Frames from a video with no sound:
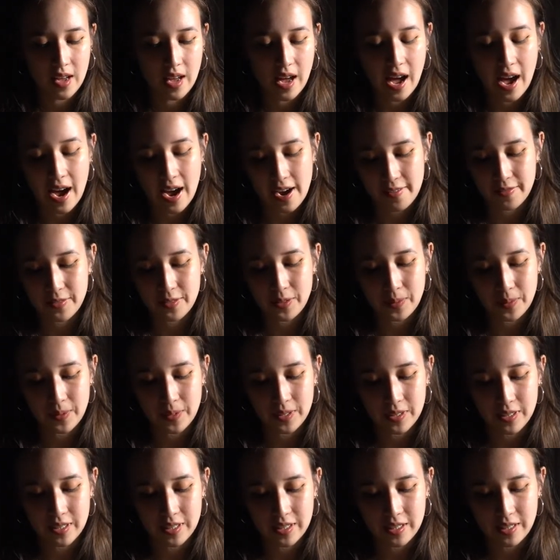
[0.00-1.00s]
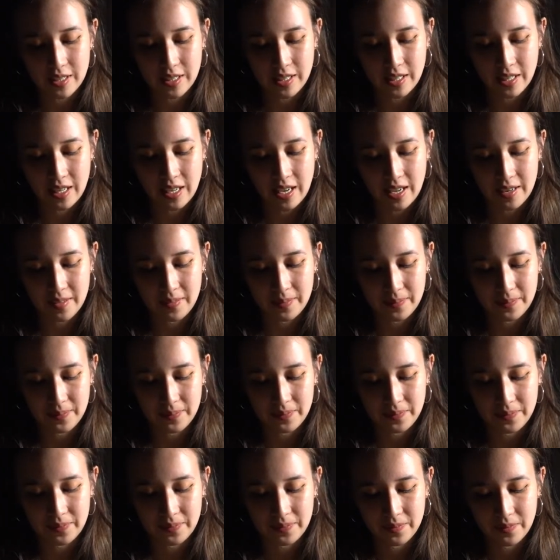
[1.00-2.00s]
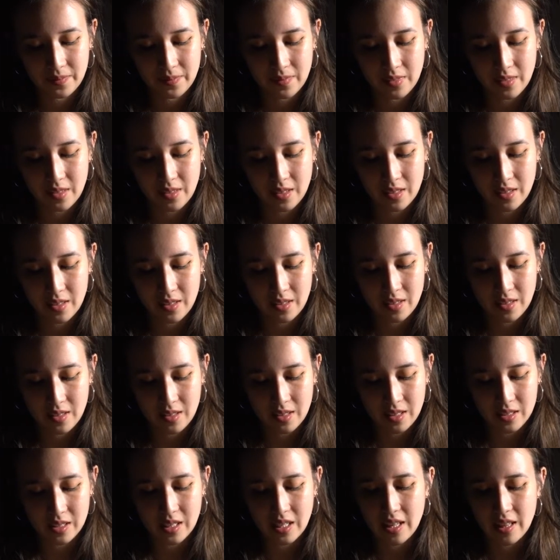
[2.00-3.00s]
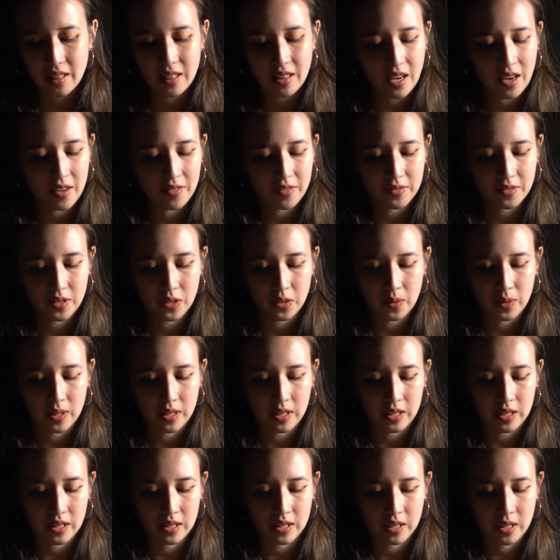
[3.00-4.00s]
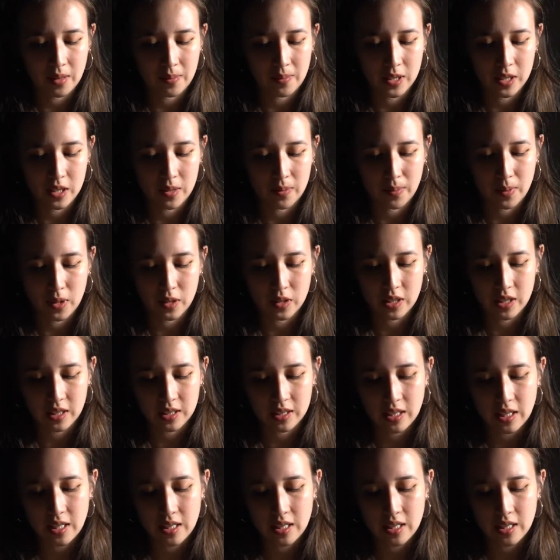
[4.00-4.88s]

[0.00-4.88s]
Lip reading: afterwards again. Because I love doing these commission projects.